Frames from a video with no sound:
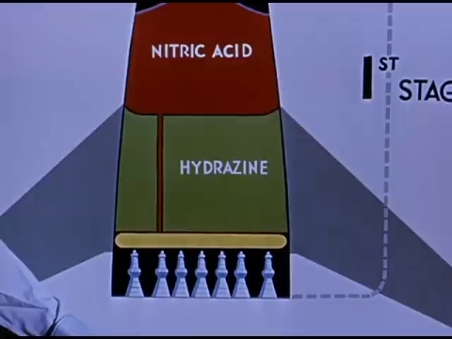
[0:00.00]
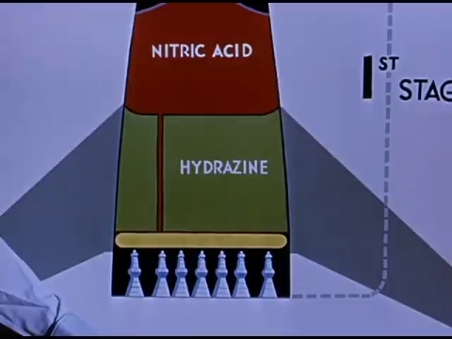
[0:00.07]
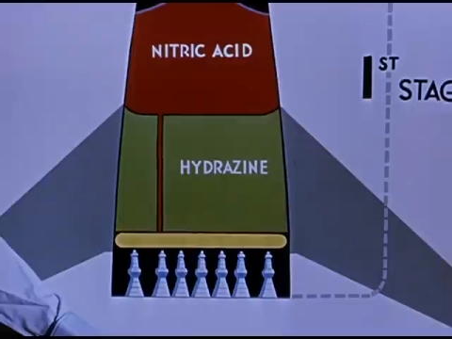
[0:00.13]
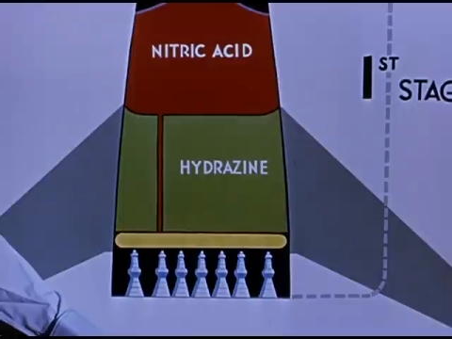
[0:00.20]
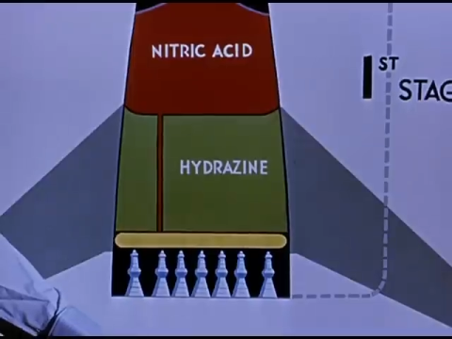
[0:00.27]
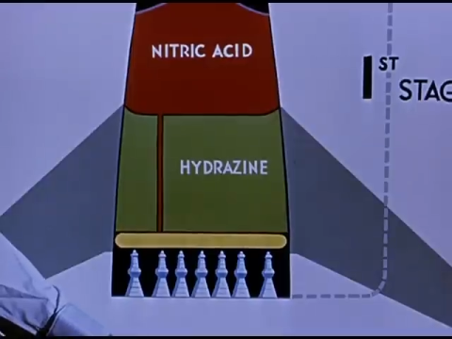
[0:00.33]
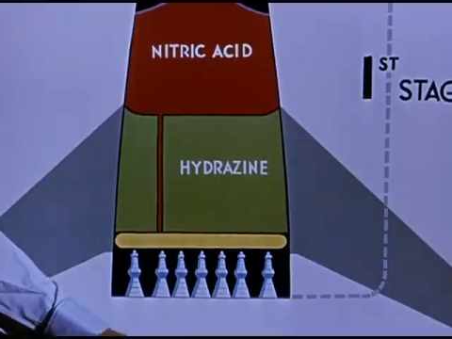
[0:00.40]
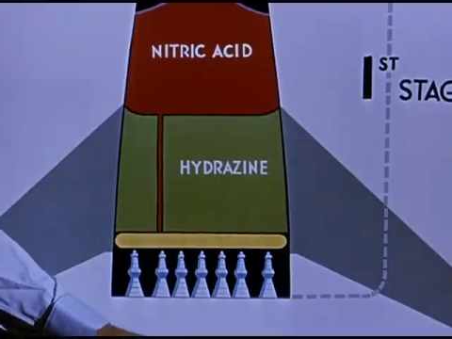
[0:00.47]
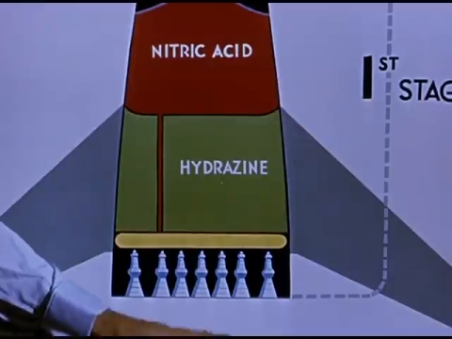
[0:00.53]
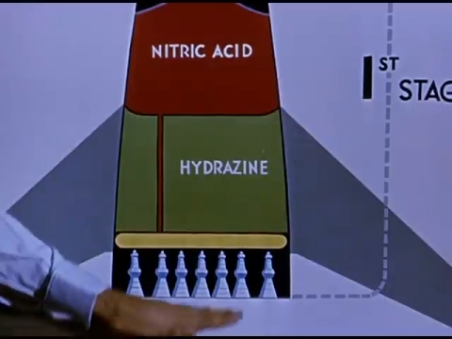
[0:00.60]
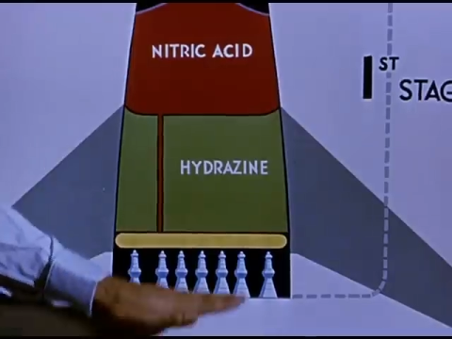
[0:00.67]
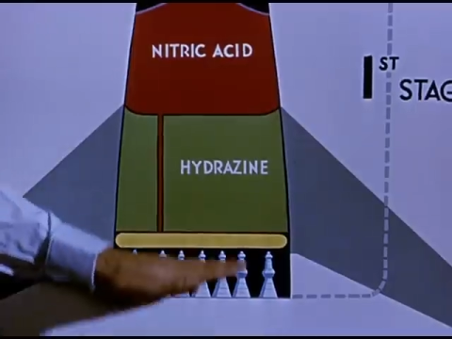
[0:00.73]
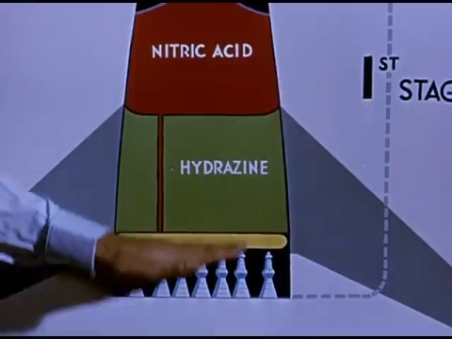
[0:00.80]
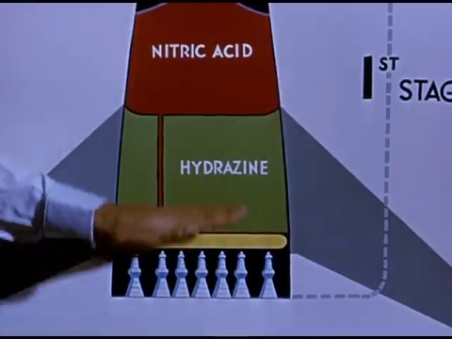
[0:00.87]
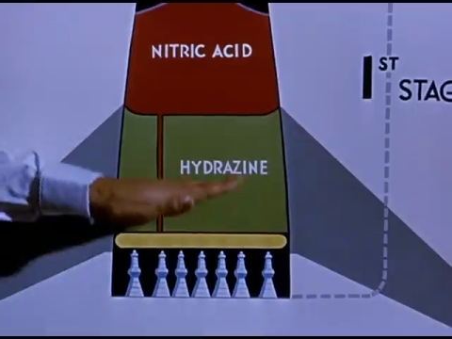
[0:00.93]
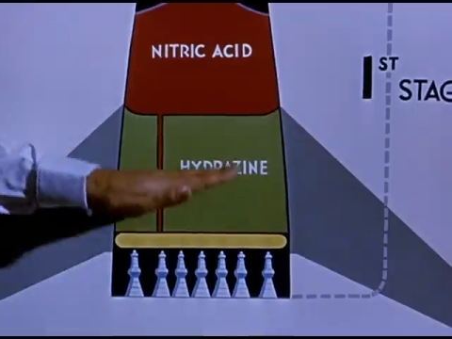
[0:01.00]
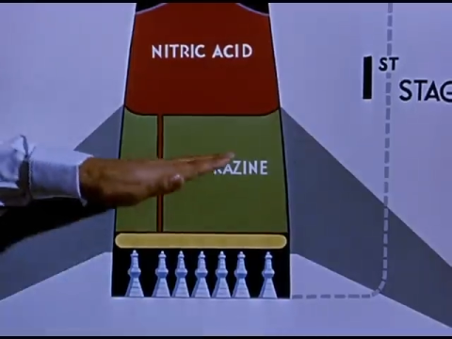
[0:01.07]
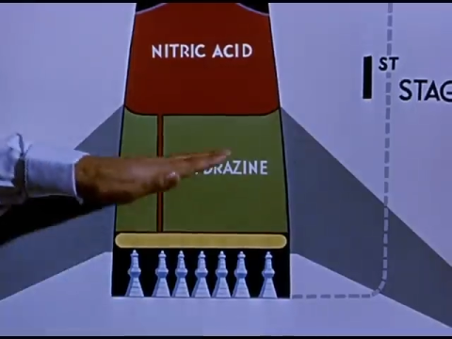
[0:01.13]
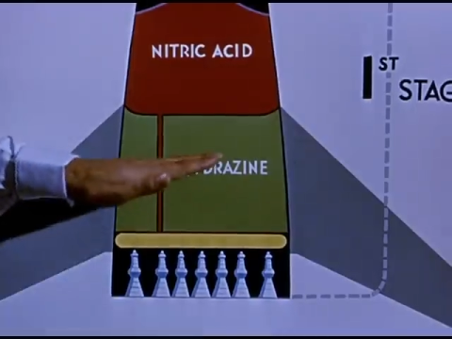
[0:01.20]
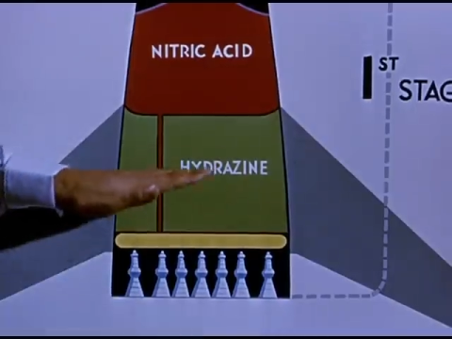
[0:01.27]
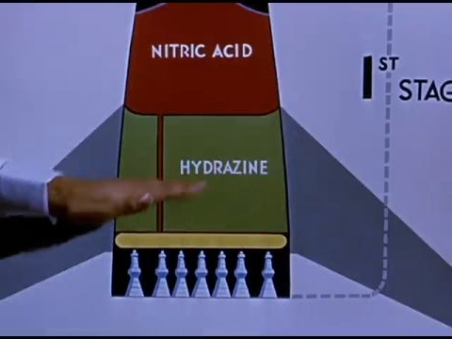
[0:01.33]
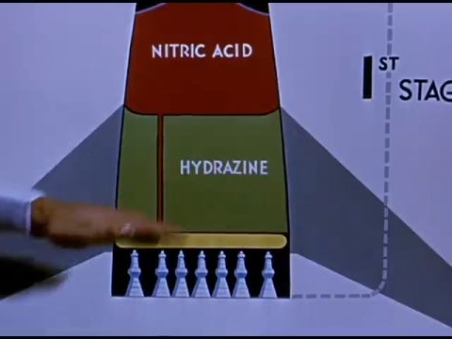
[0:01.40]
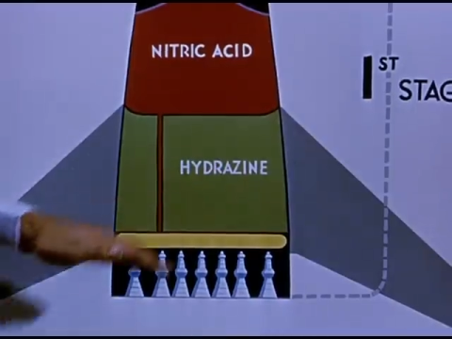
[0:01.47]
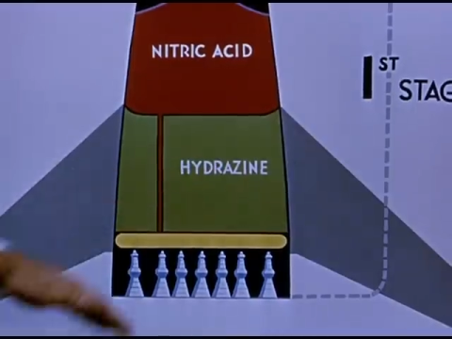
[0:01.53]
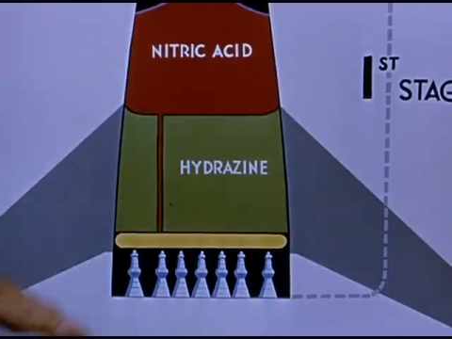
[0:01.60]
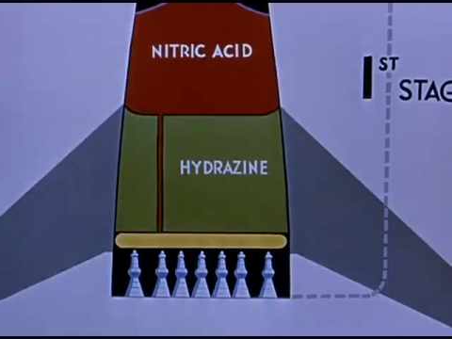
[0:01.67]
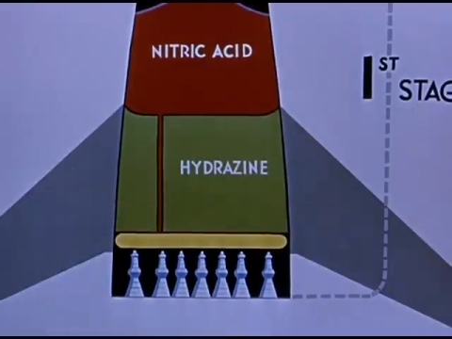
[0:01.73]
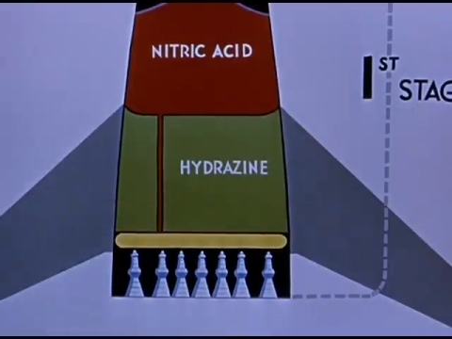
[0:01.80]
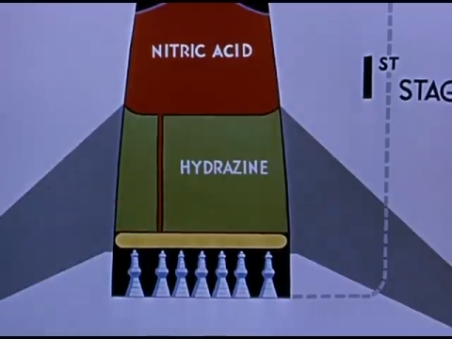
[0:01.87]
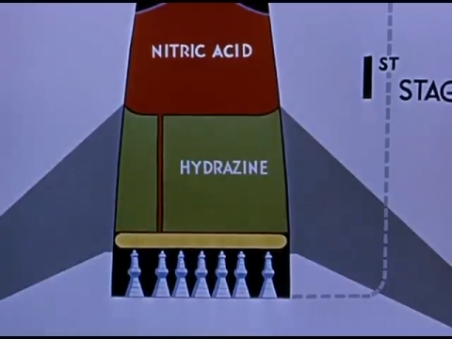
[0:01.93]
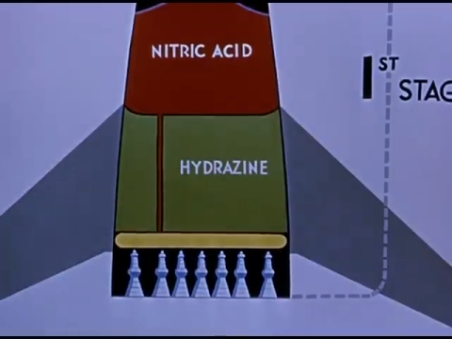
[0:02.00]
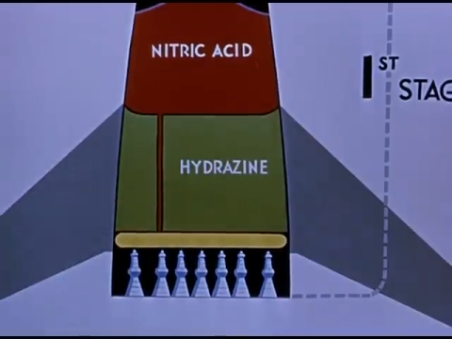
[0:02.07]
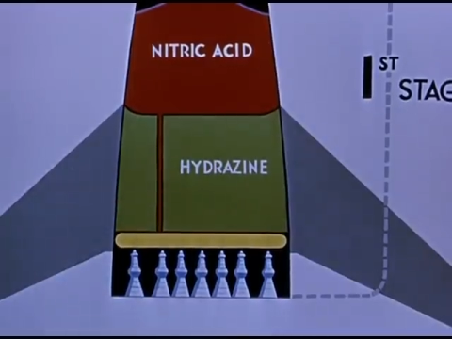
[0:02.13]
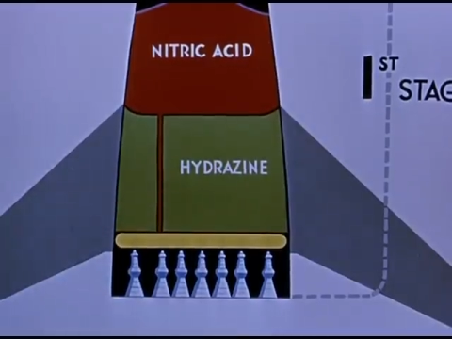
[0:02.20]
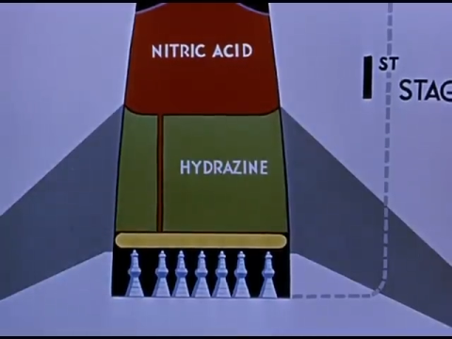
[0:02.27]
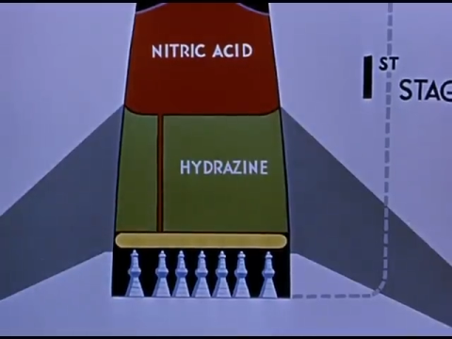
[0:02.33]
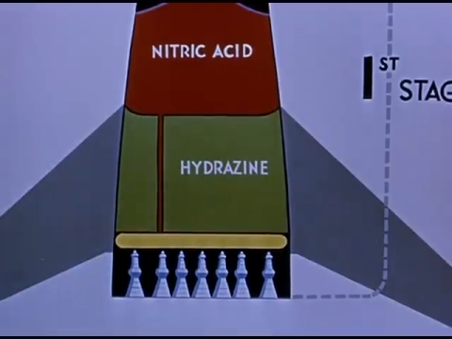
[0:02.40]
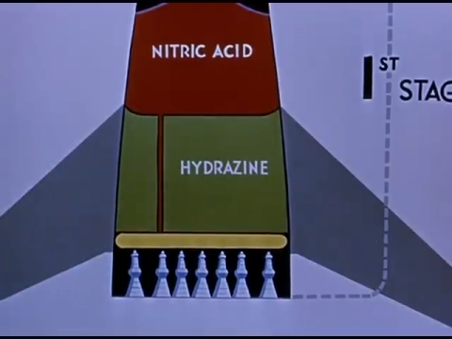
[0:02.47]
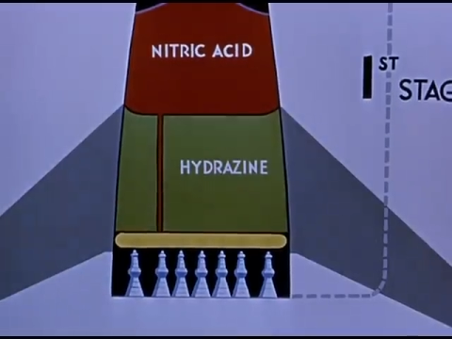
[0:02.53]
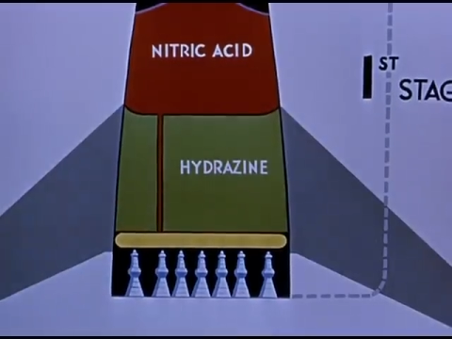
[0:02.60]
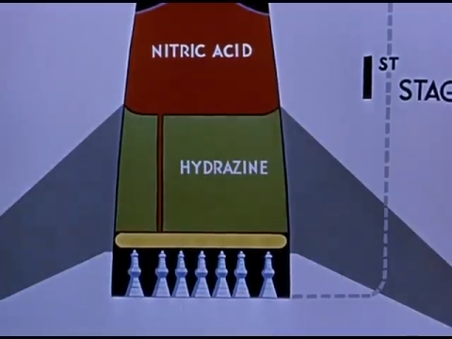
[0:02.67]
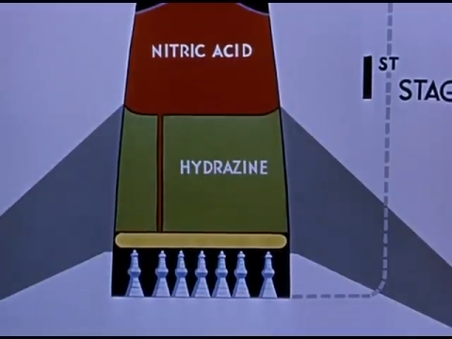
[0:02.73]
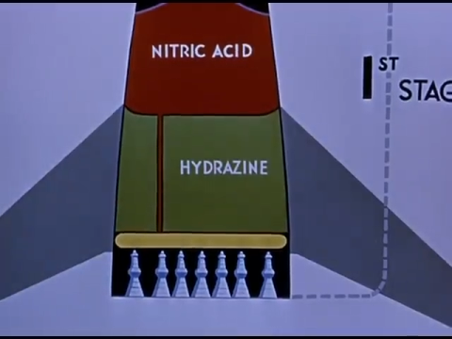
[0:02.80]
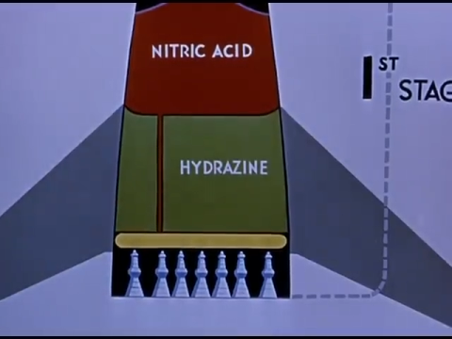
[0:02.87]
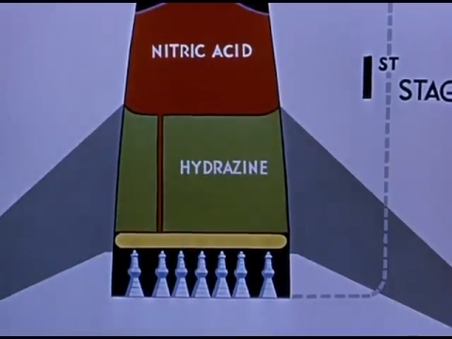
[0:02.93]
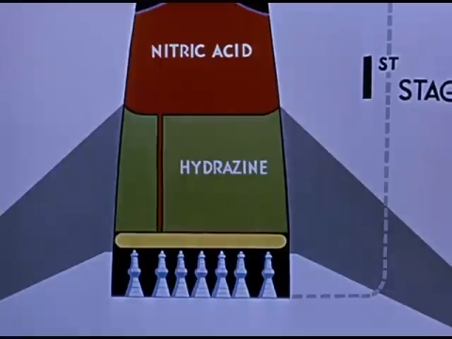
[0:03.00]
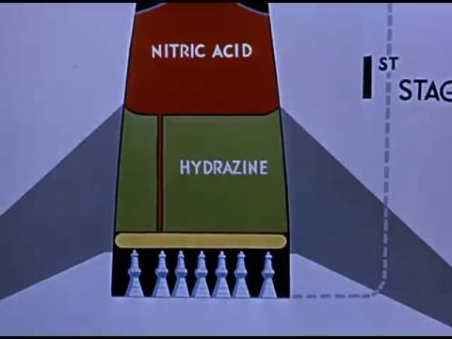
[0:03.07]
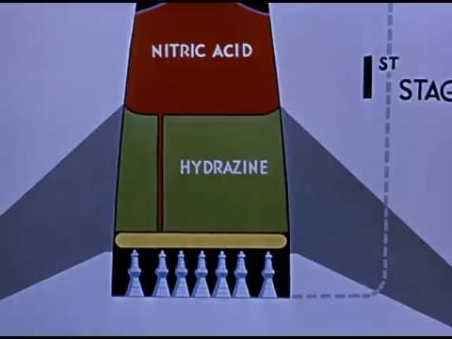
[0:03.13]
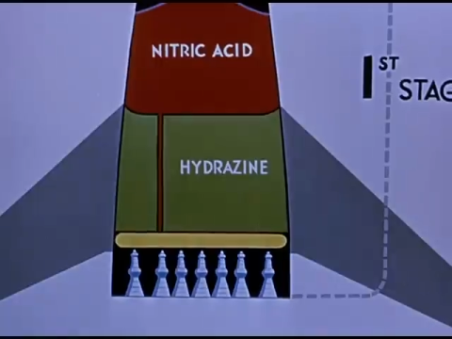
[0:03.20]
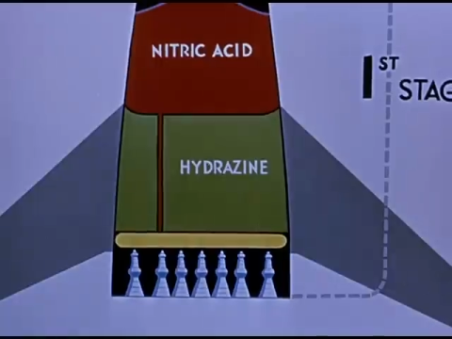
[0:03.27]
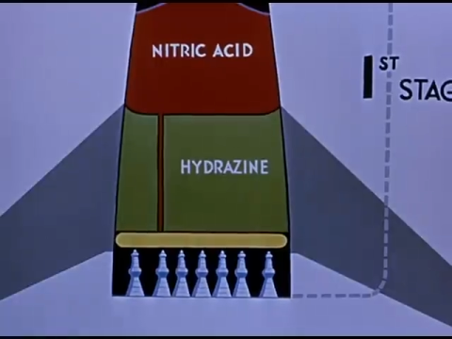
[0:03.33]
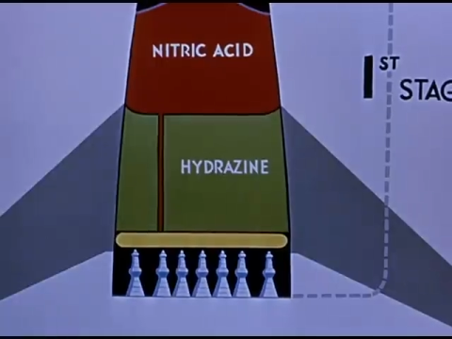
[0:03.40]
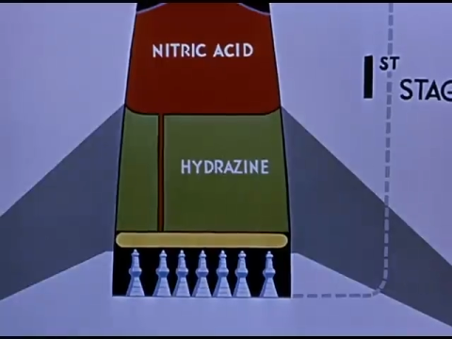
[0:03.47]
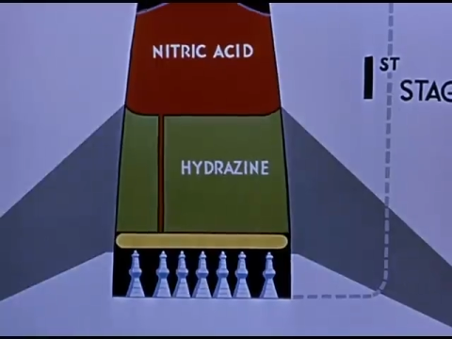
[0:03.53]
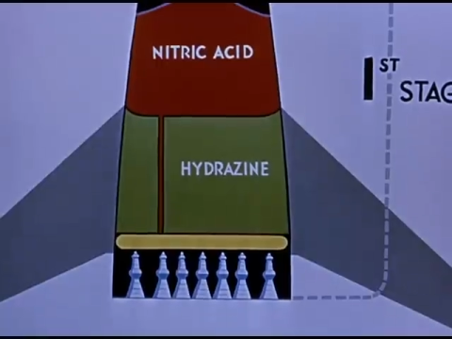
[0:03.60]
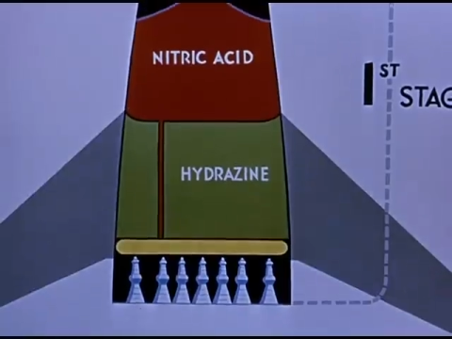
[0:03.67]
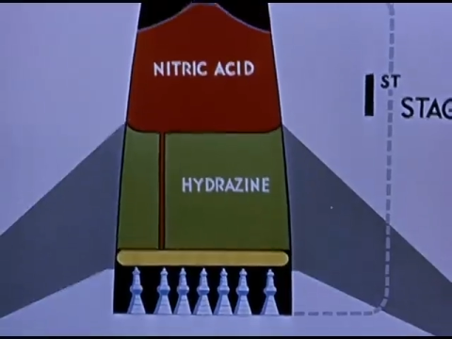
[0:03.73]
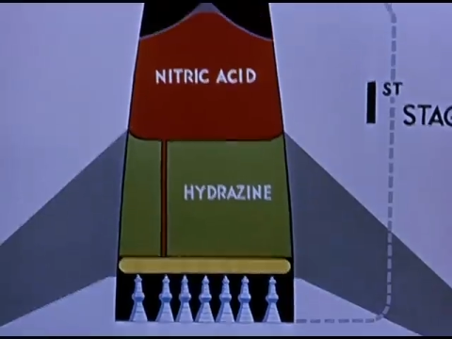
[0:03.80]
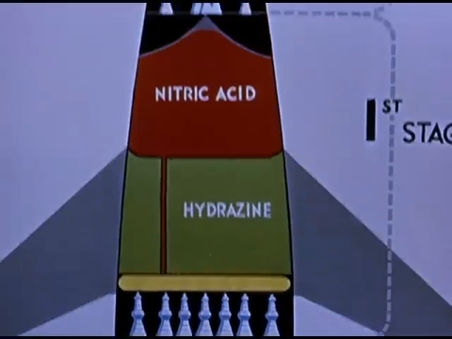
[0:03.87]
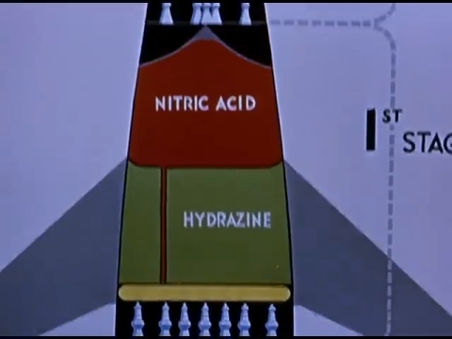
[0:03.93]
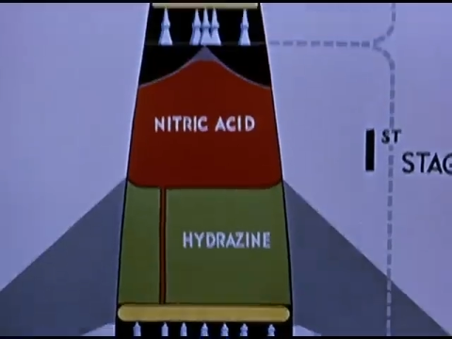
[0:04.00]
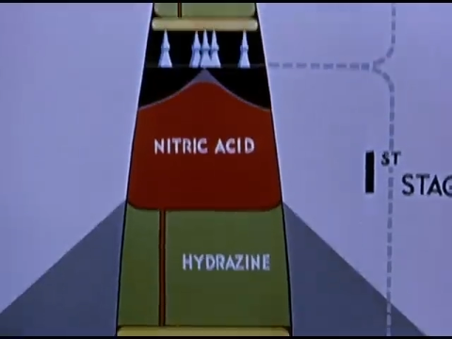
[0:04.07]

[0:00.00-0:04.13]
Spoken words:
(no speaker visible)